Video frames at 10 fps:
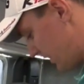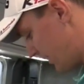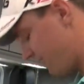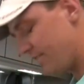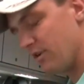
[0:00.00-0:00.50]

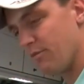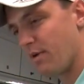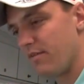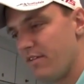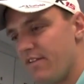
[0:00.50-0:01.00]
it'll
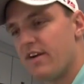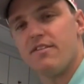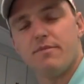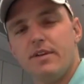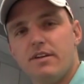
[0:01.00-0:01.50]
probably vary
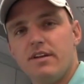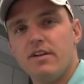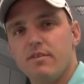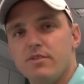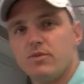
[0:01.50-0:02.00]
from year to
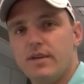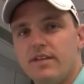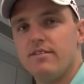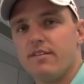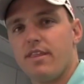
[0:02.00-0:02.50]
year
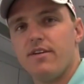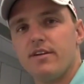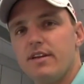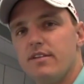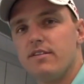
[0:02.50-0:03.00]
between
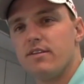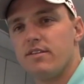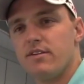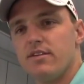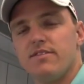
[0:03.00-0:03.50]
30 to
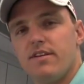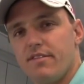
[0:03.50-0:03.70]
35